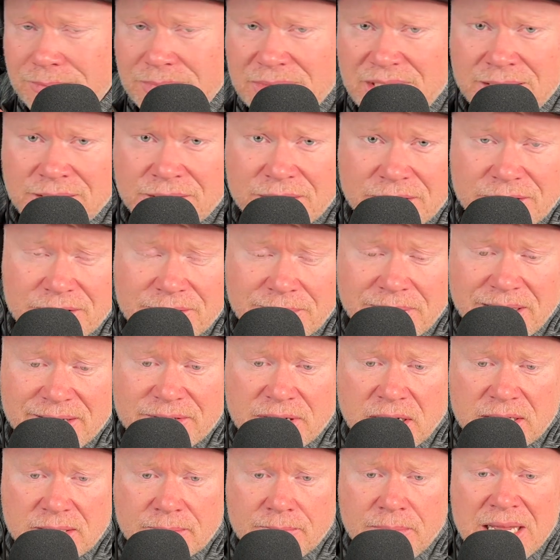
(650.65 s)
Excuse me, that was
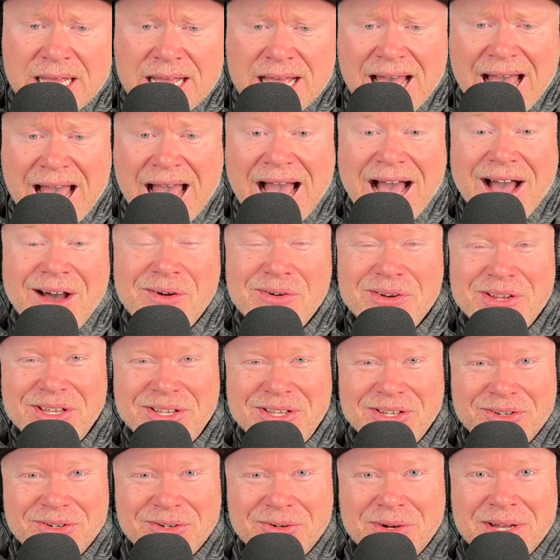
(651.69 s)
awesome. How do
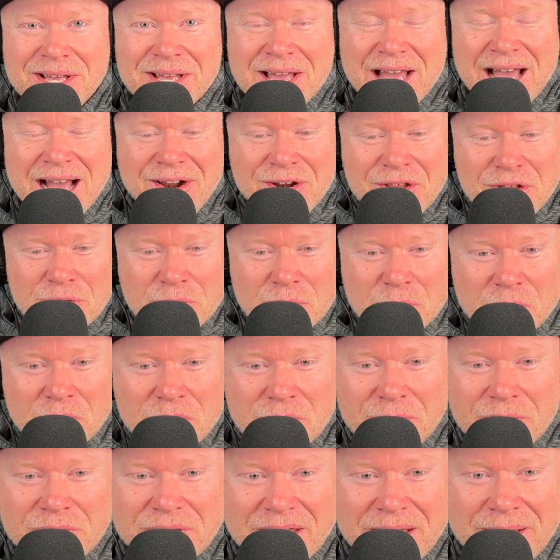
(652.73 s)
you
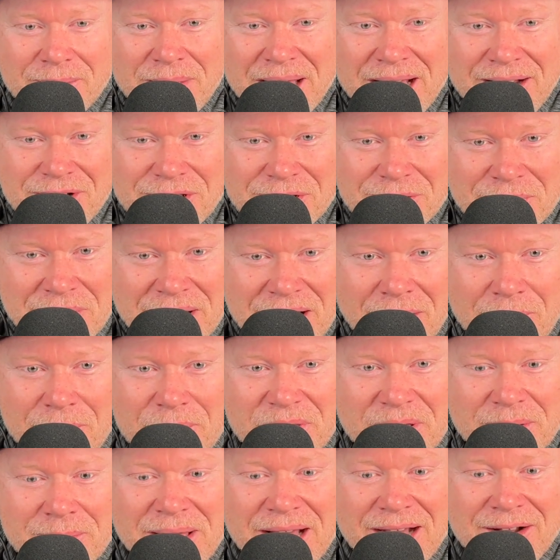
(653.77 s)
woo them? How do you help
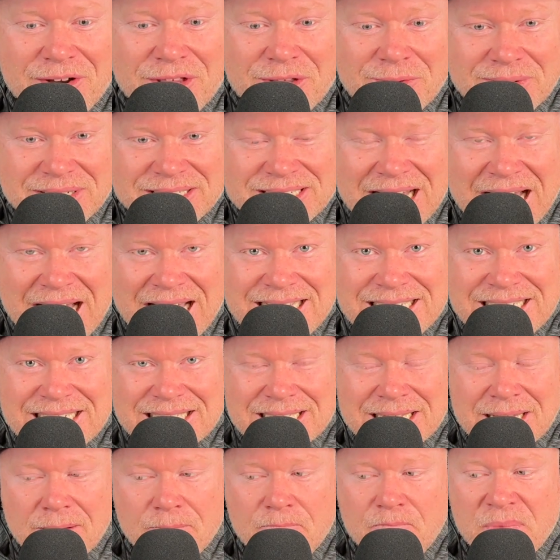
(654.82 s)
them? How do you entice
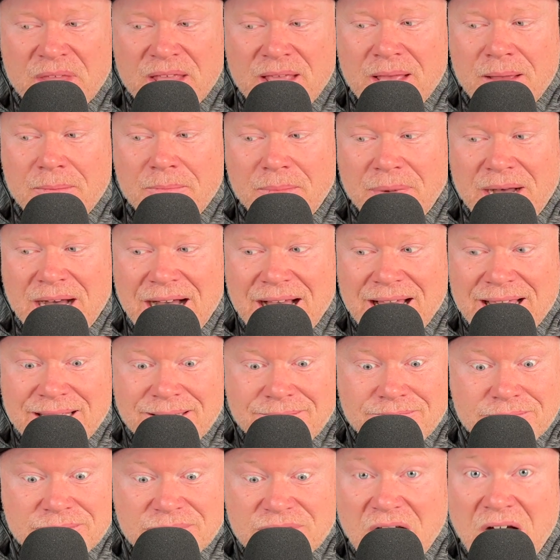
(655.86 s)
them? By
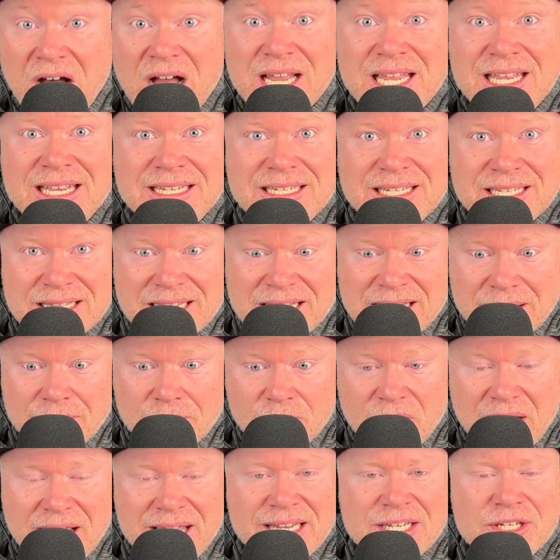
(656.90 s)
talking to them,
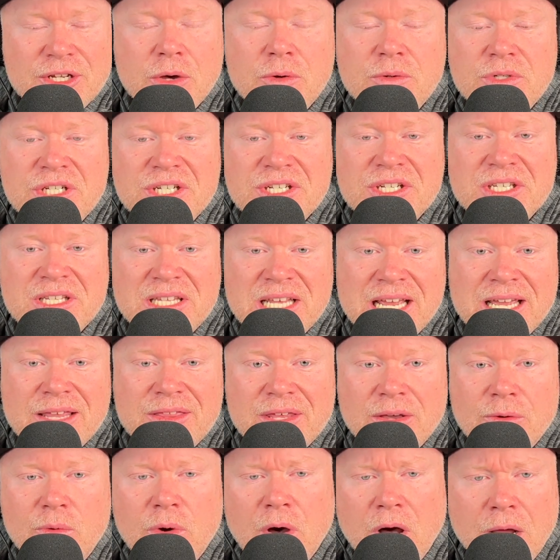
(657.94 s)
right? And don't just think
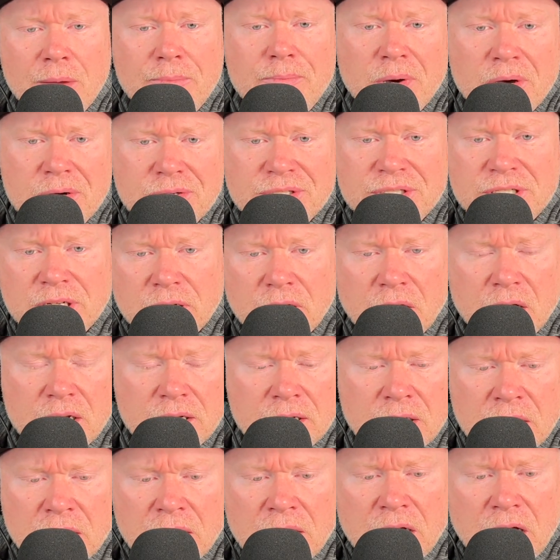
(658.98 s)
that, well, I
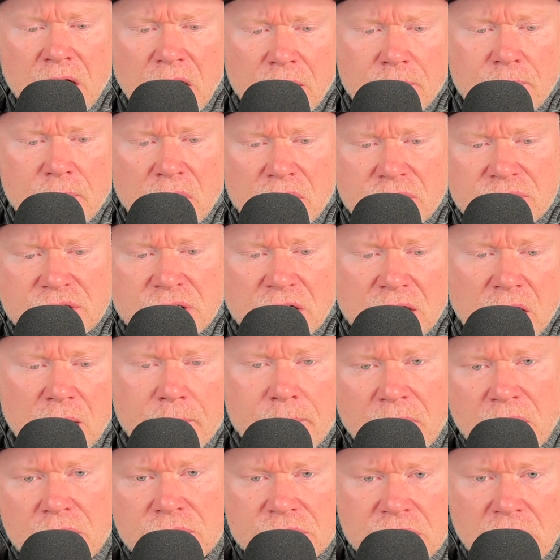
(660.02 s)
posted a
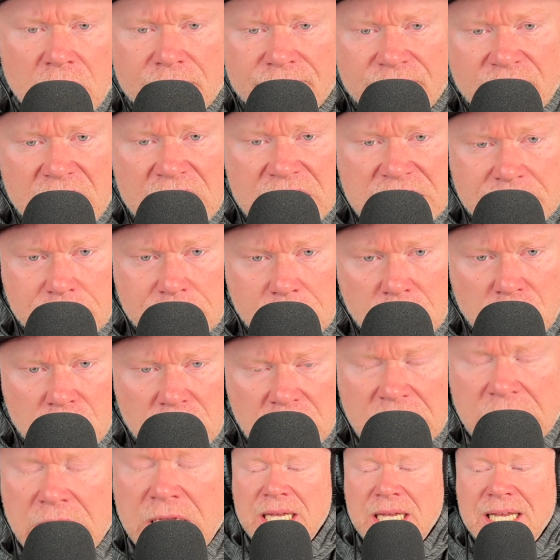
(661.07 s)
post on
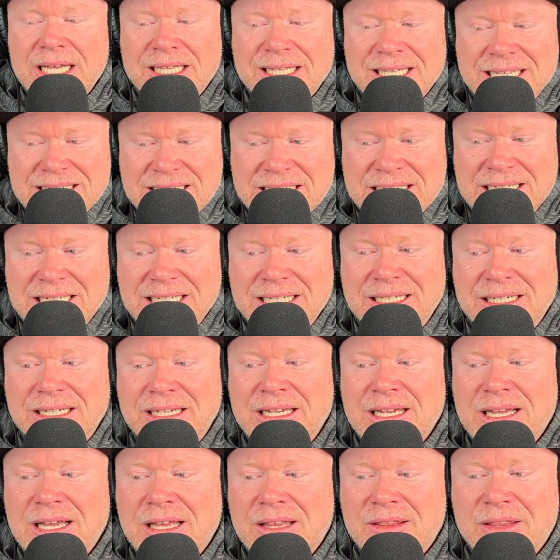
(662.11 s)
Facebook. Listen,
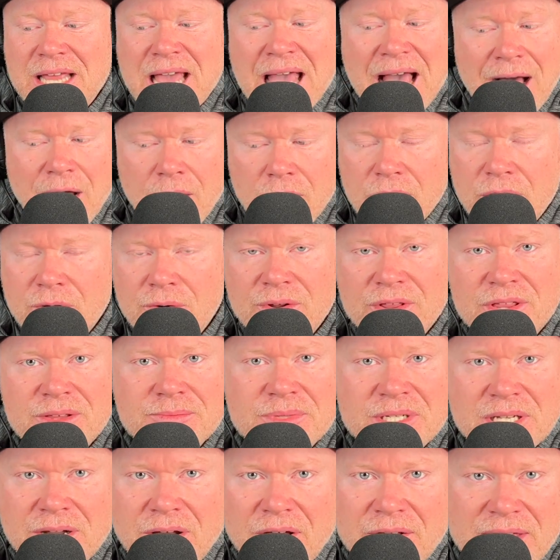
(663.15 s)
the
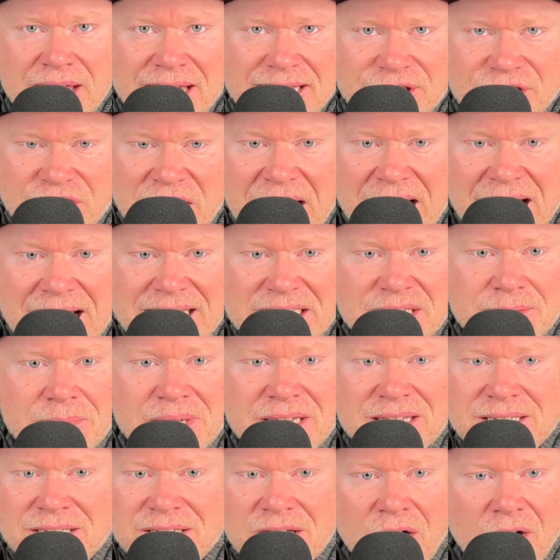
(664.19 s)
algorithms and all that jazz
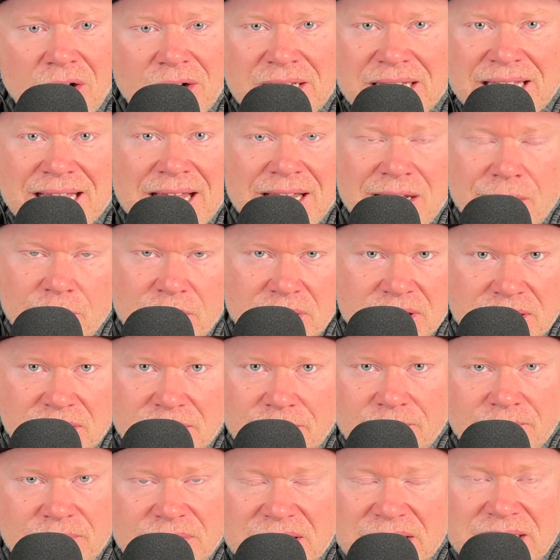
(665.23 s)
means hardly anyone's
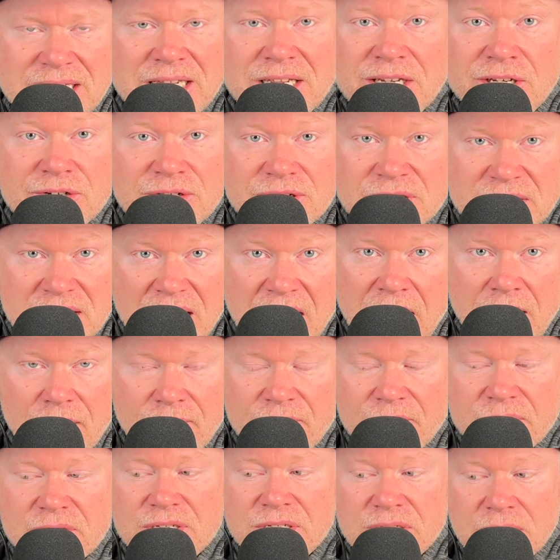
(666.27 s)
seeing your
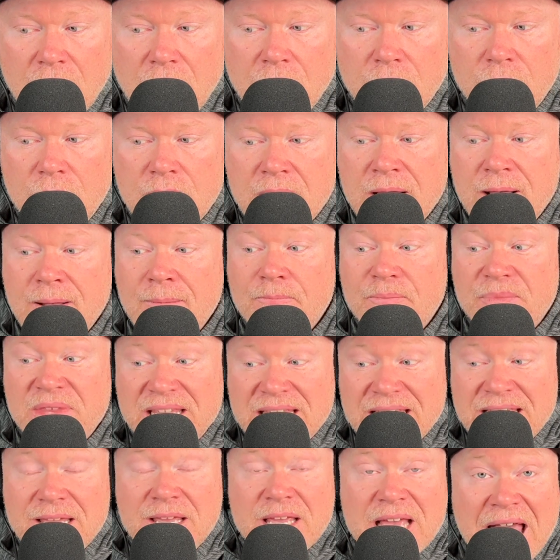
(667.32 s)
stuff. So
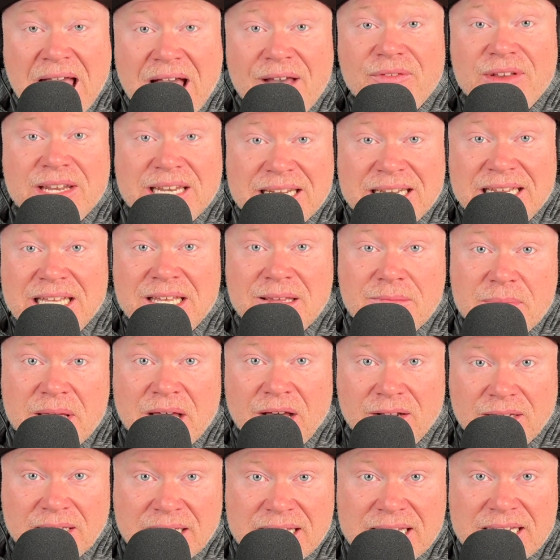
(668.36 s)
having an
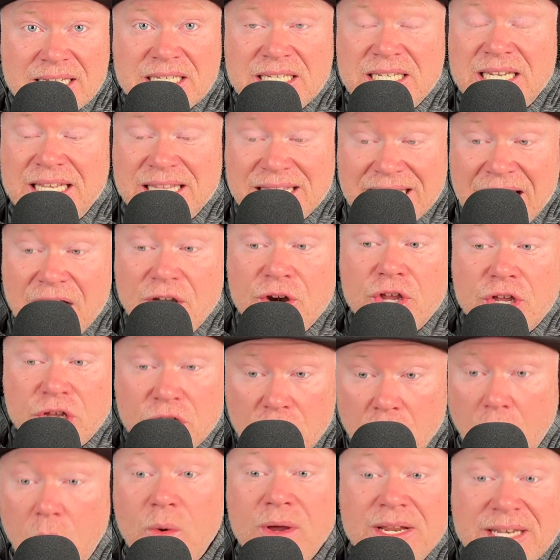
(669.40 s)
email list, they're
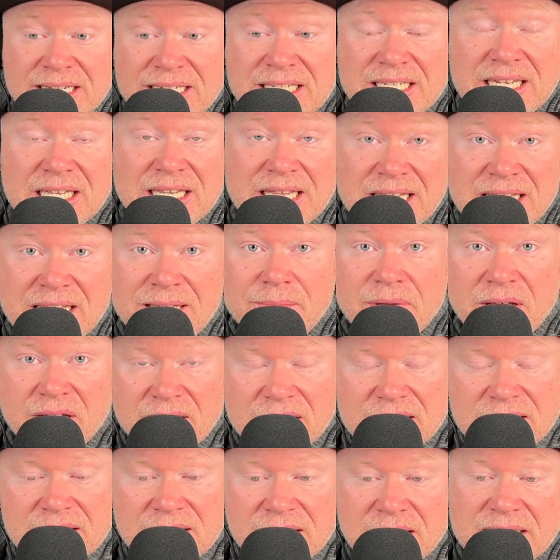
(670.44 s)
going to see the email
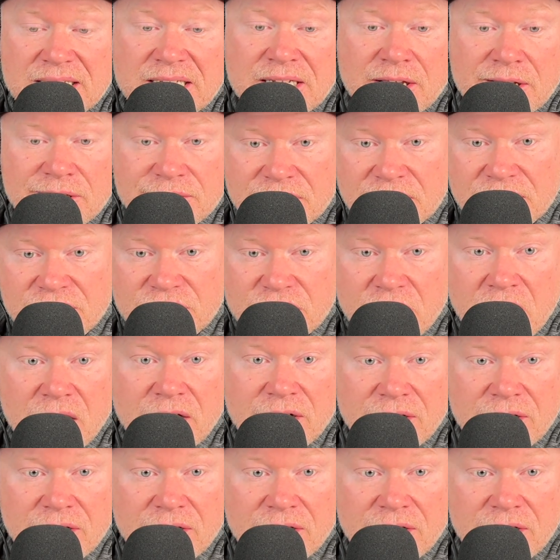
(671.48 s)
list unless it goes to junk,